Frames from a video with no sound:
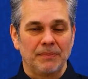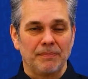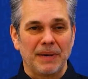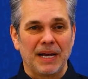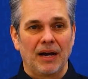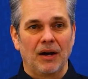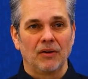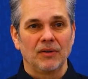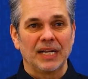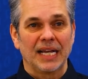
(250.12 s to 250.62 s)

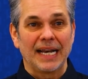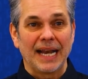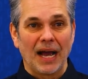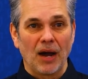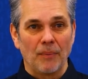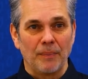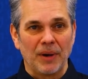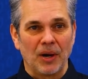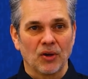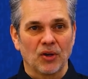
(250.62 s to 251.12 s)
inbound and
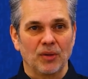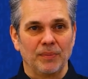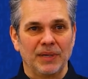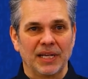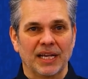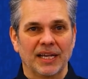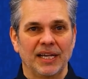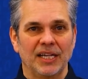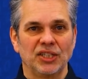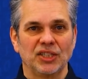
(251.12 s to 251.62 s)
outbound
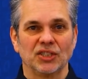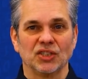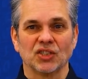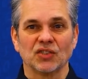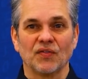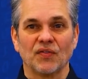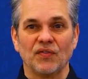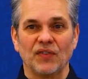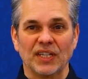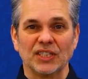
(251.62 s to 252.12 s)

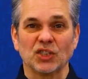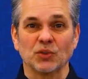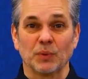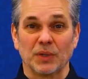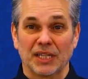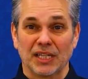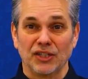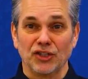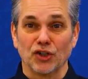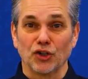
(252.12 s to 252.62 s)
communications fits
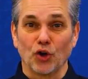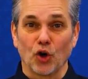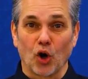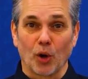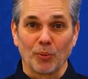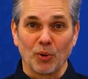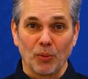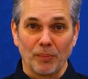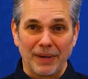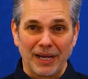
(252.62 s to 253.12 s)
within your
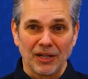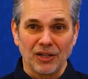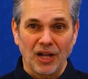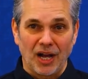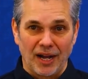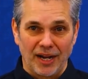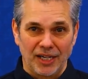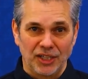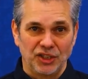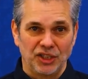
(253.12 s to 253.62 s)
normal mail
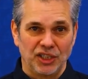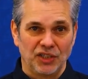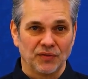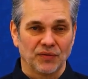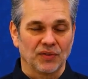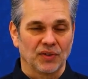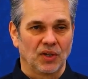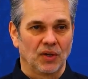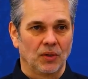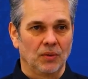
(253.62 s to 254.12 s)
hygiene
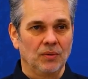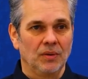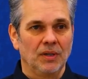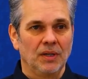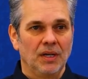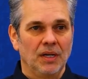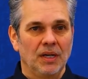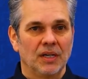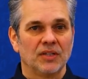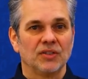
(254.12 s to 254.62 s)
flow,
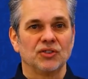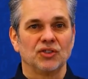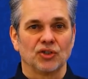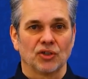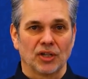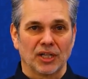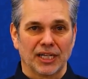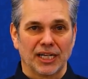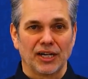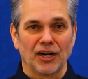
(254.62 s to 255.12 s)

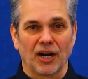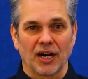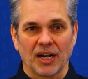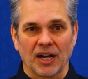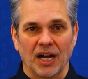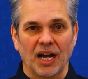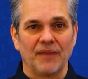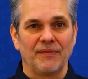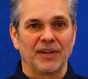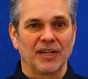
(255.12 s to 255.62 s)
journaling and
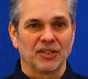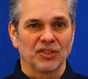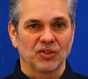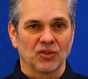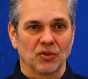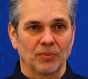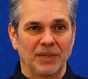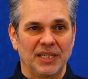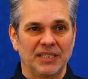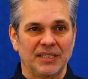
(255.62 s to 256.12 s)
archiving are
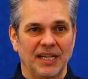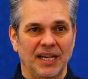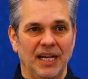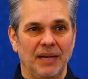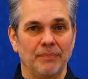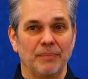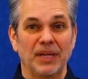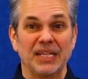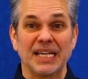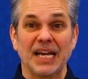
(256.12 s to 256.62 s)
still
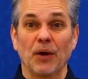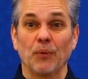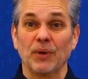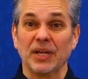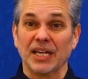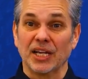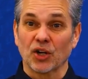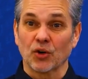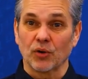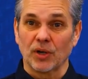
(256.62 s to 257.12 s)
maintained, but yet
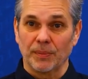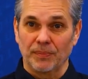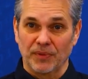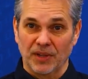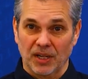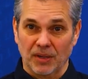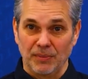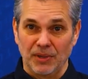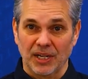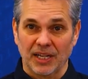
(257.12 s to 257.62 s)
we encrypt
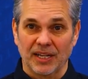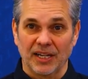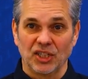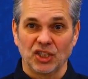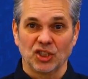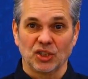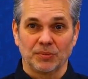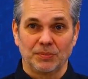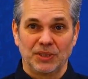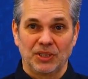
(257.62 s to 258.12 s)
the
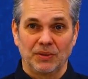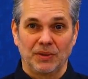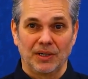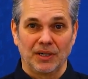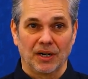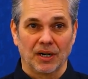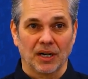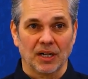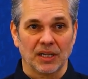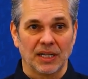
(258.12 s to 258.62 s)
communications
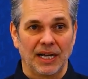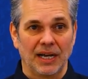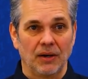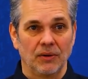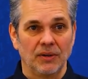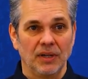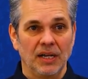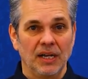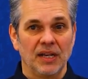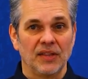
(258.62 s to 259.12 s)
between our
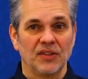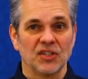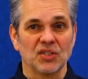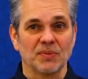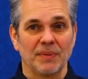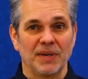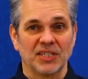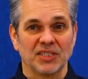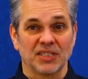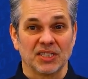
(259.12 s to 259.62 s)
cloud.
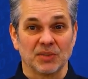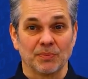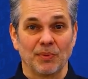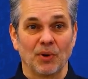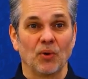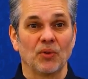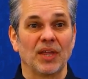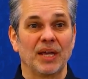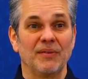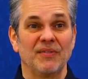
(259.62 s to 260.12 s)
This makes this
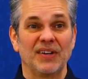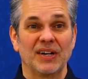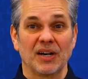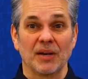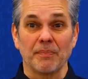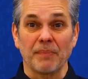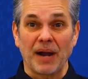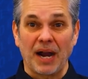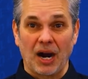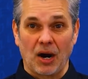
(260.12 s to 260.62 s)
both a
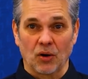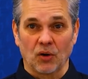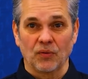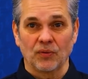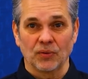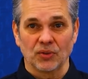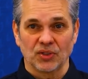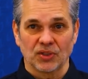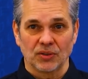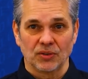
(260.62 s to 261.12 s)
very
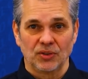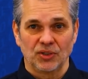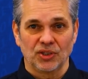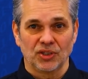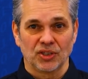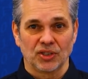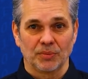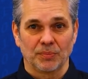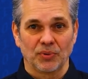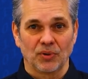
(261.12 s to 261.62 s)
powerful
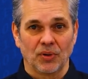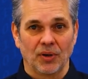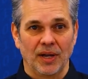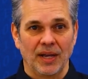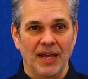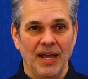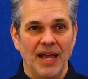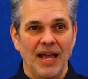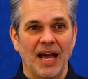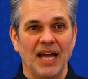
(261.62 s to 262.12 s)
solution to
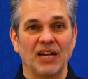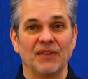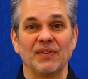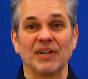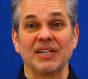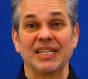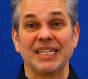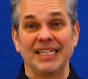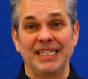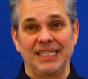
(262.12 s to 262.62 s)
deploy and a
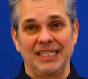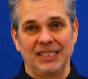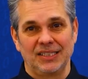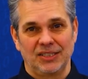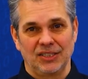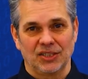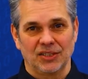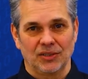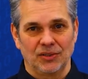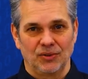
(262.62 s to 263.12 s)
very
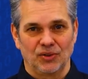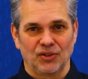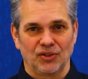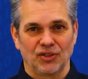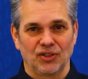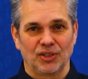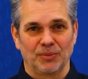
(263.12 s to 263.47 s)
easy solution to